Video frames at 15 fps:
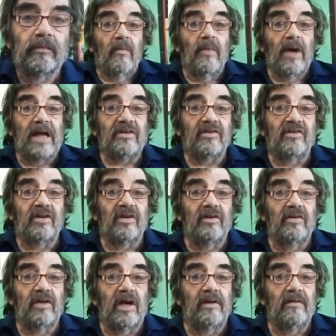Match
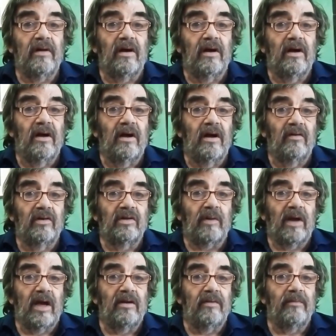two then uh, was
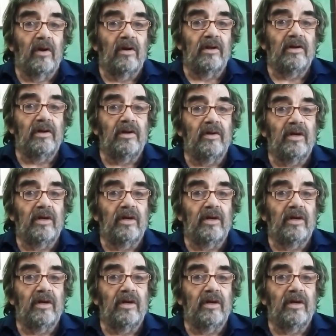played at Molineux.